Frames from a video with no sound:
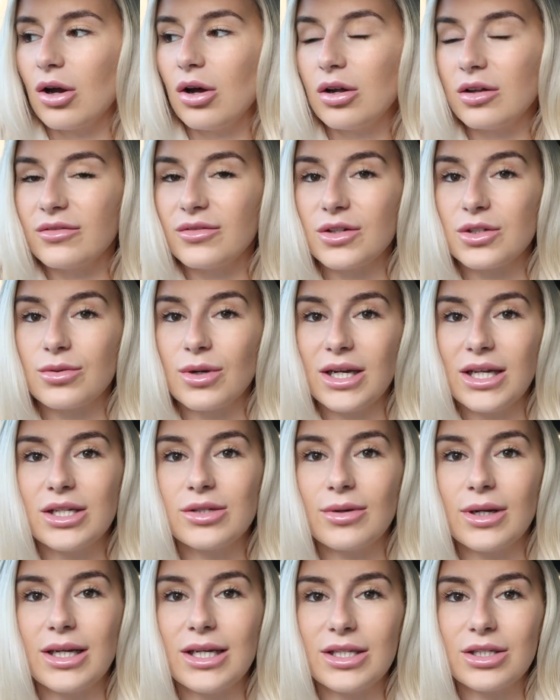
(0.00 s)
goals for
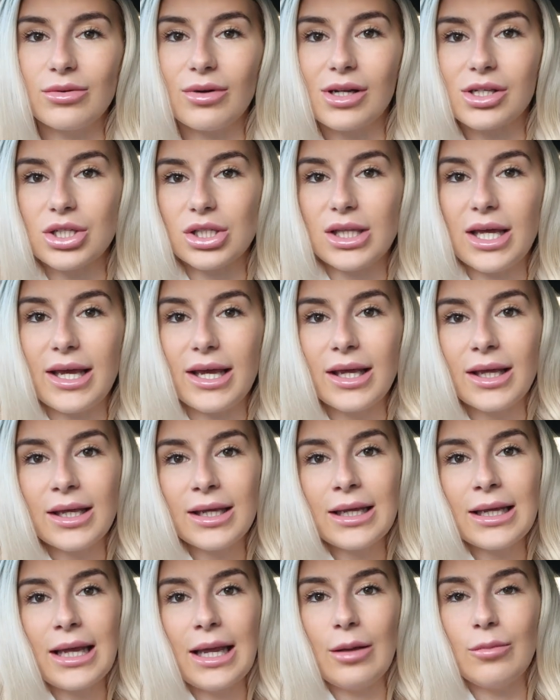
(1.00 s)
2020 to actually
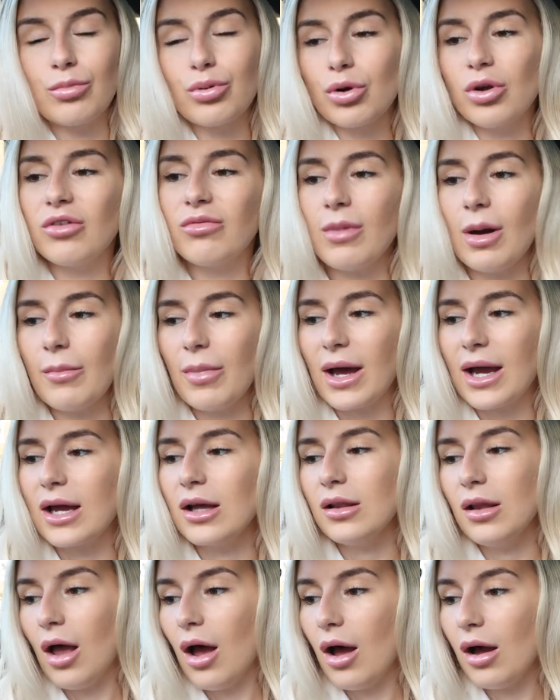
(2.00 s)
improve my
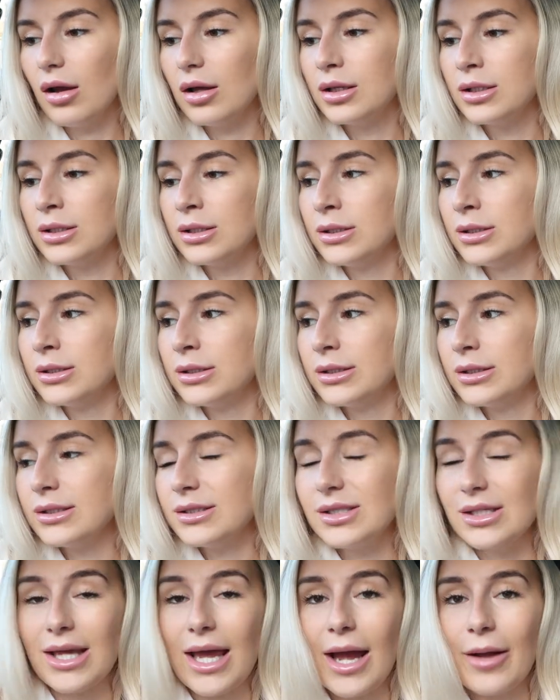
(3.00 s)
back a lot.
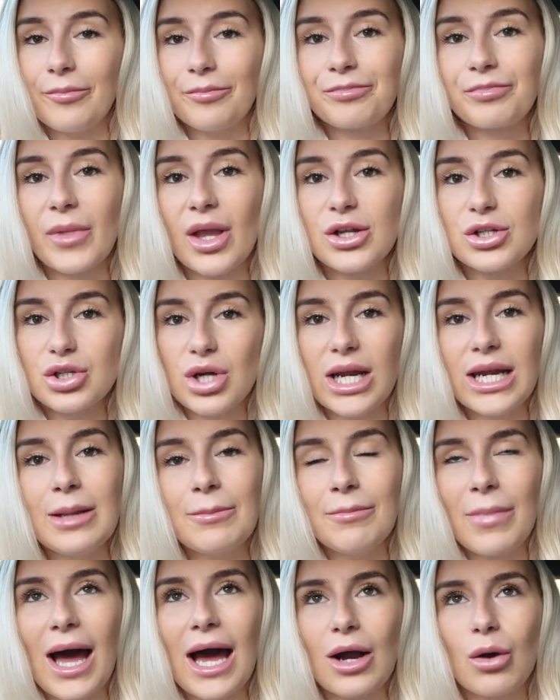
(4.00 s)
So yeah,
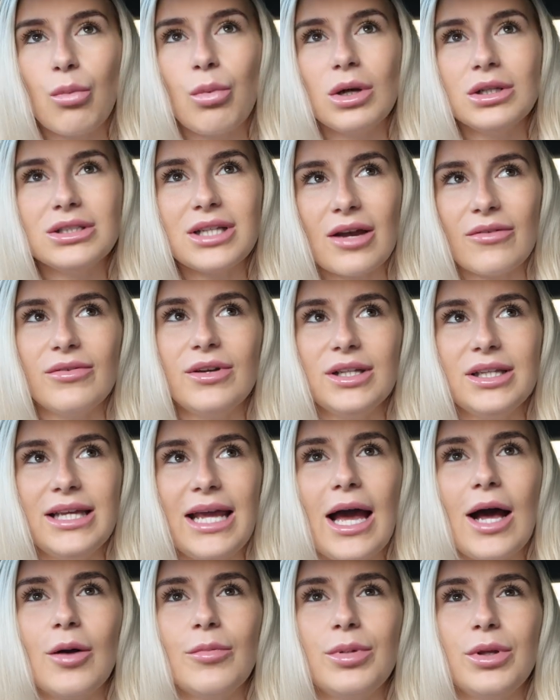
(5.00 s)
training back will
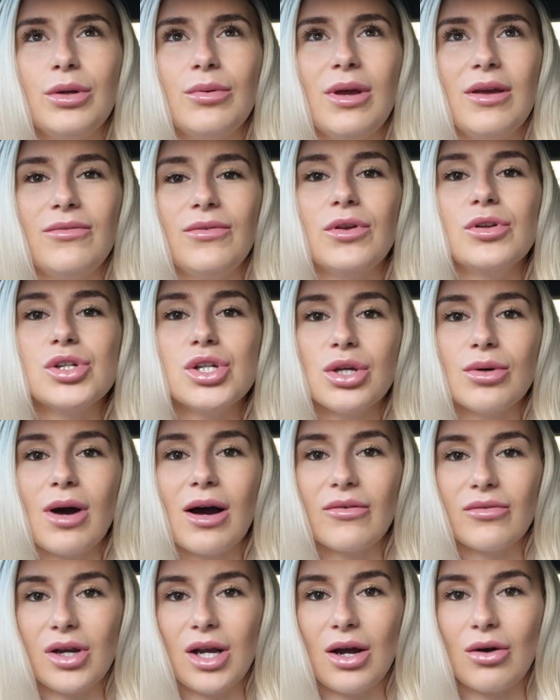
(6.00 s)
definitely help you if you do
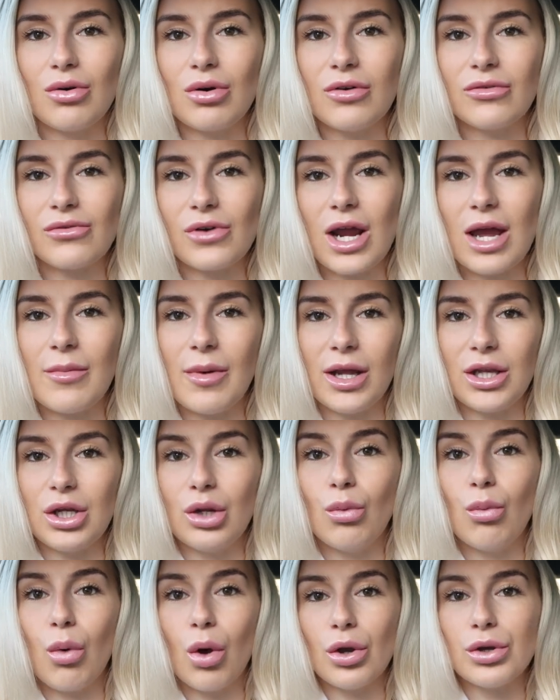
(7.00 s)
have a narrow frame and
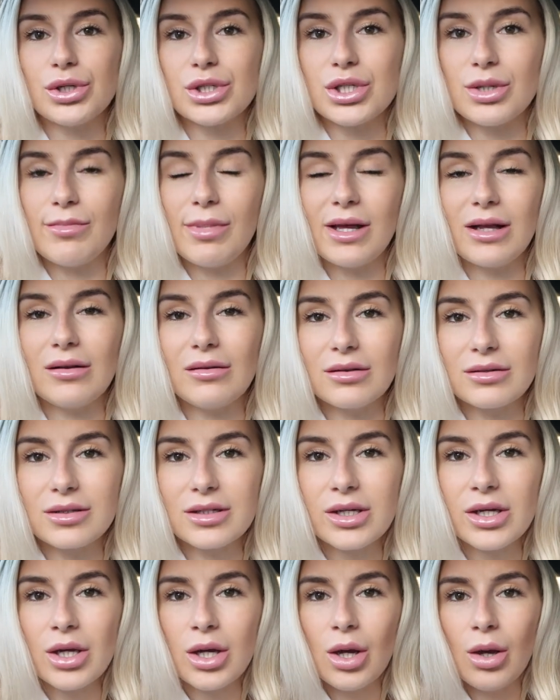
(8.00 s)
you want to
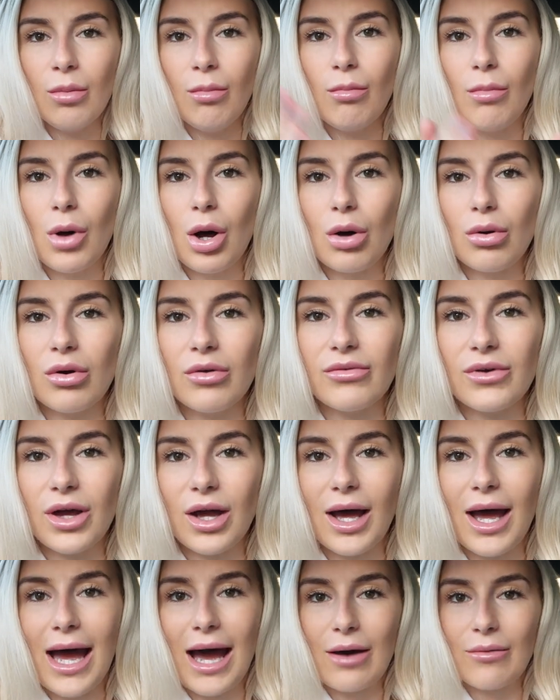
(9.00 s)
build more of
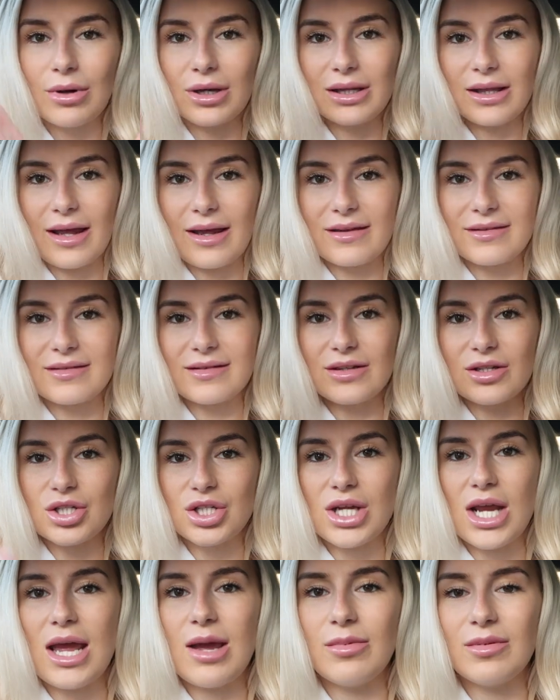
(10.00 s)
a hourglass
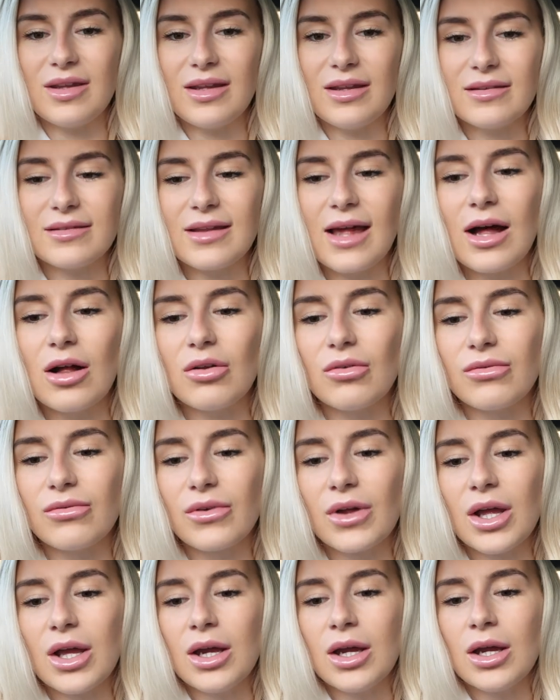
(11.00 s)
shape to
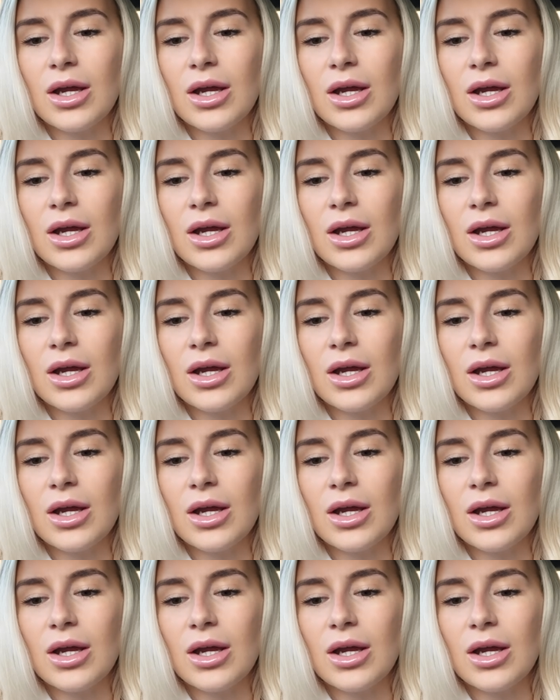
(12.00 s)
yourself.